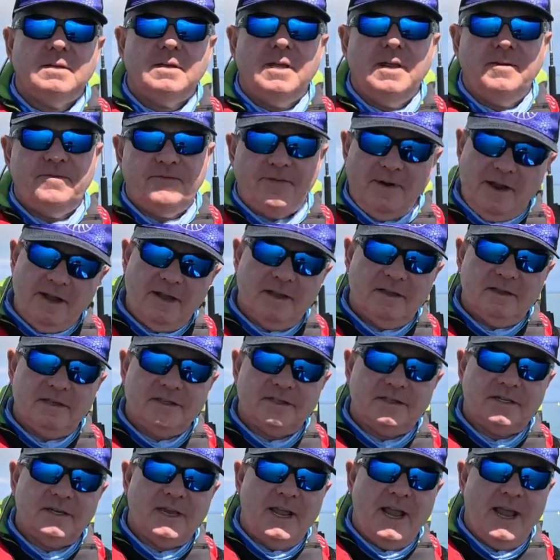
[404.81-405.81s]
it
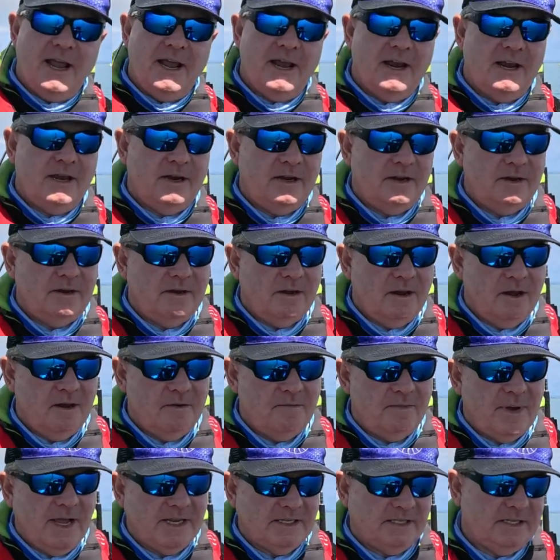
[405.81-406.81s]
fails and
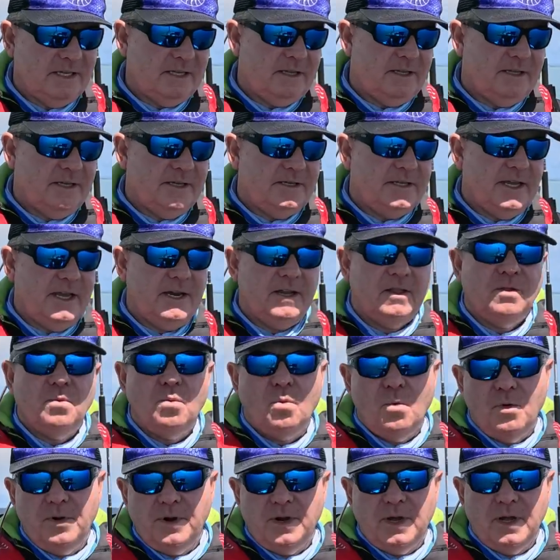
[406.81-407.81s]
I'm basically dead in the
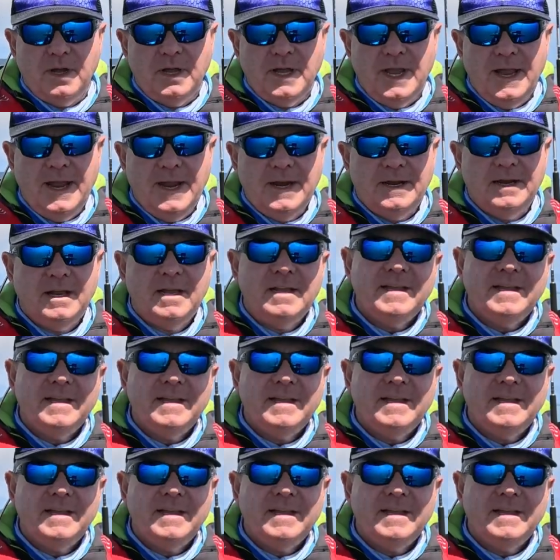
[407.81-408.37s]
water. And